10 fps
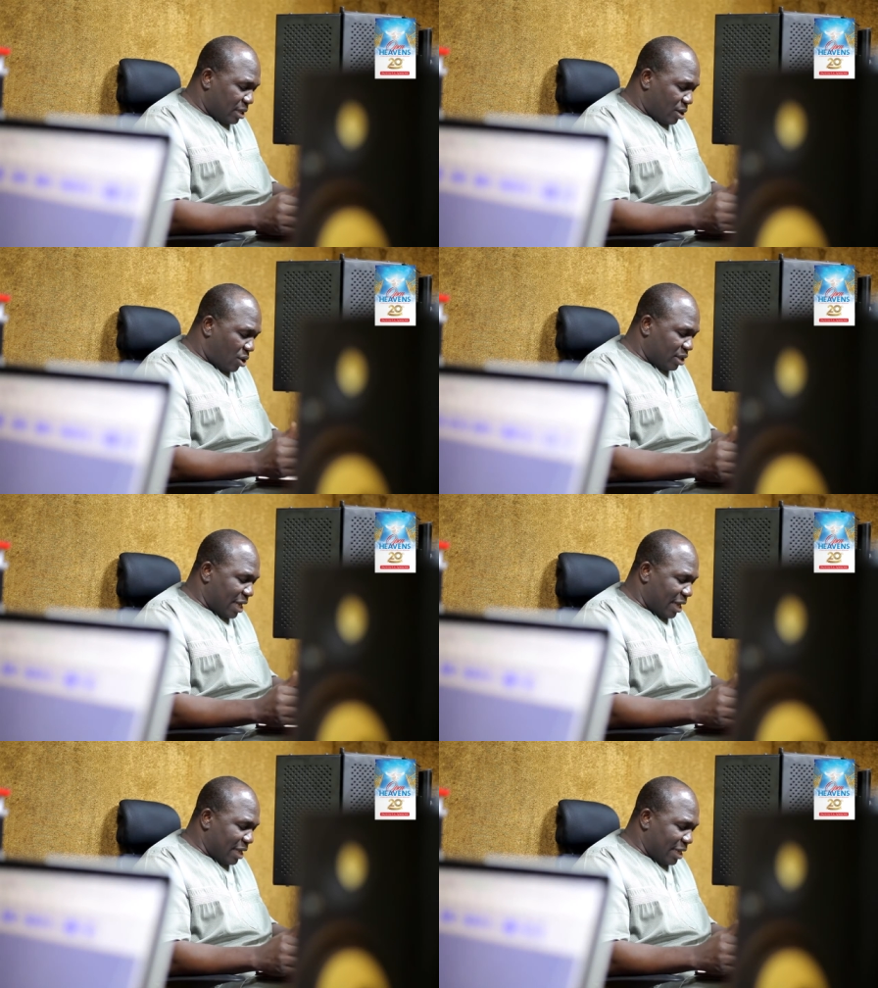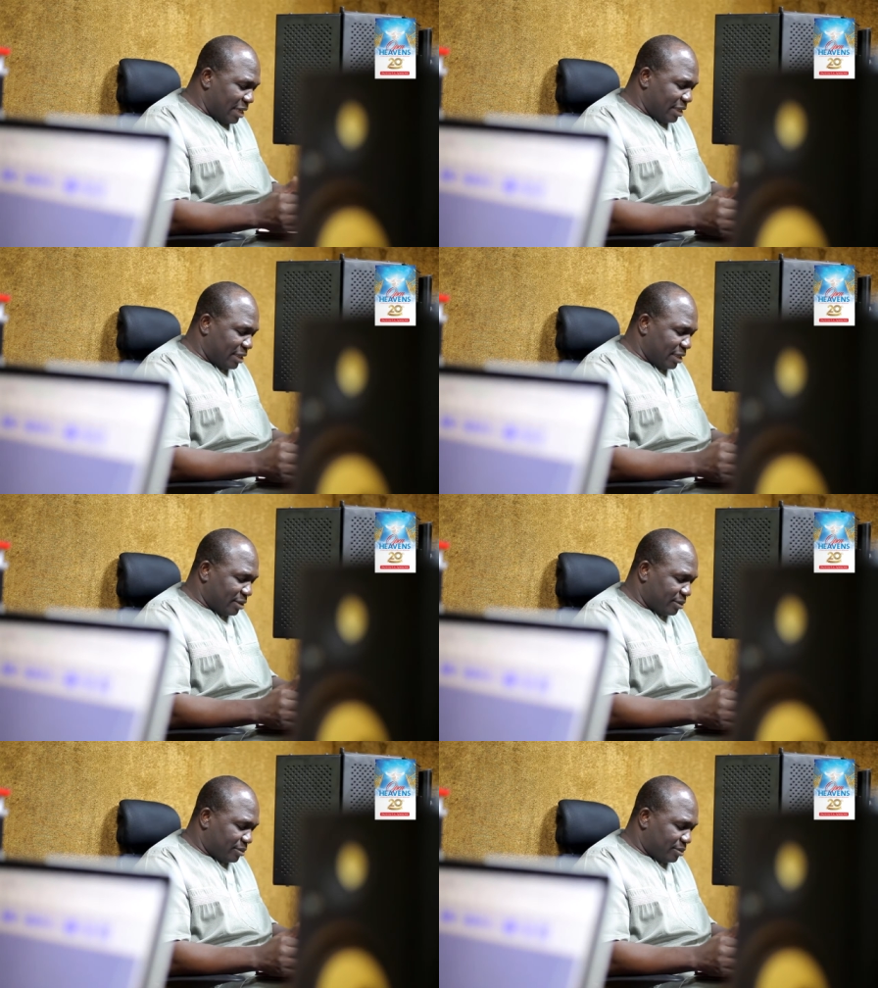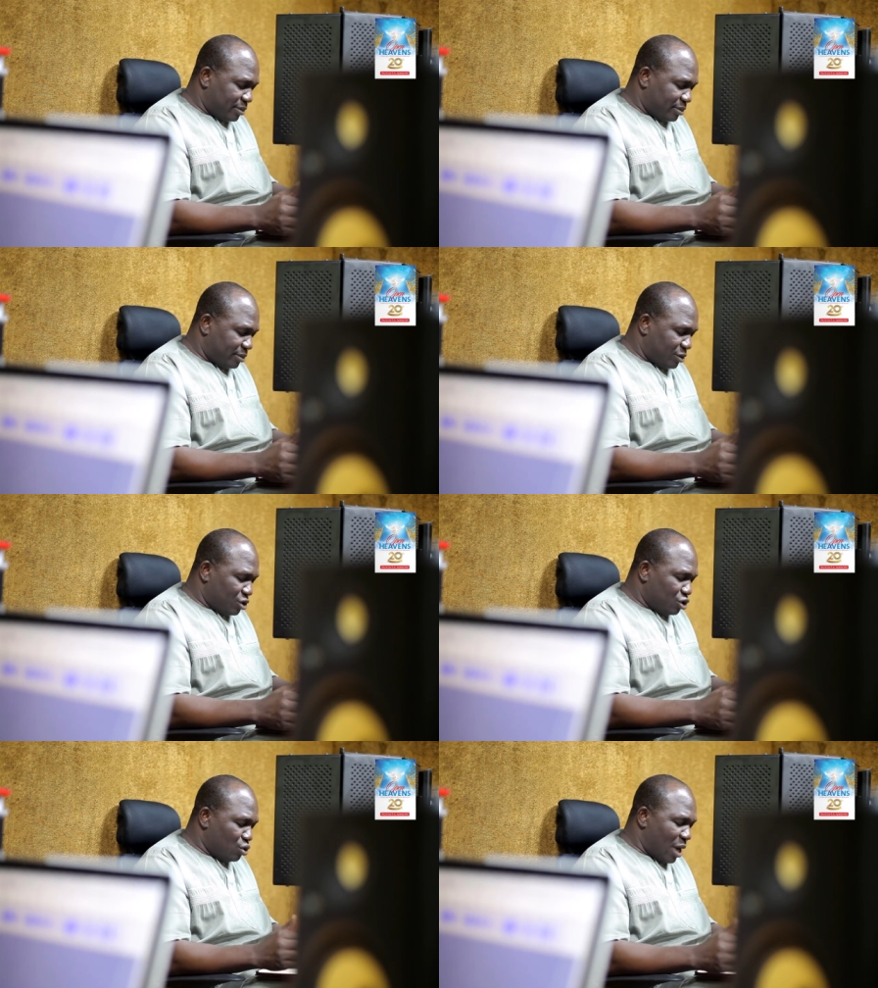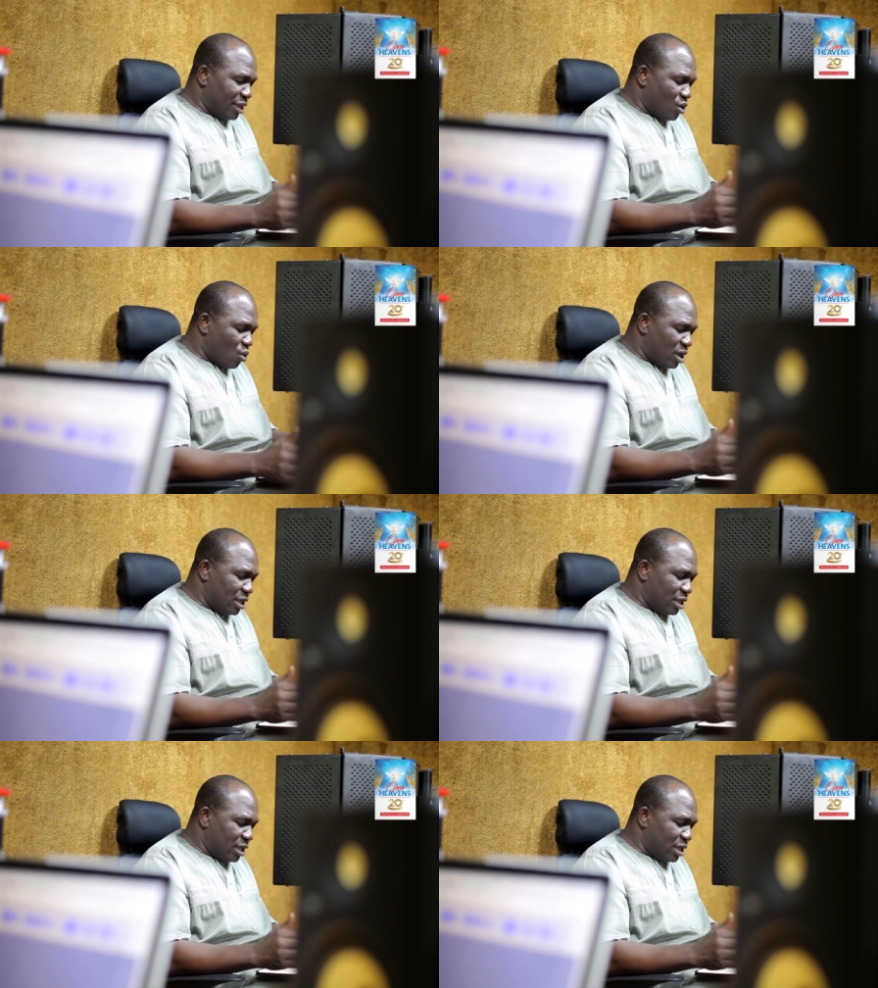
other anything, you are the one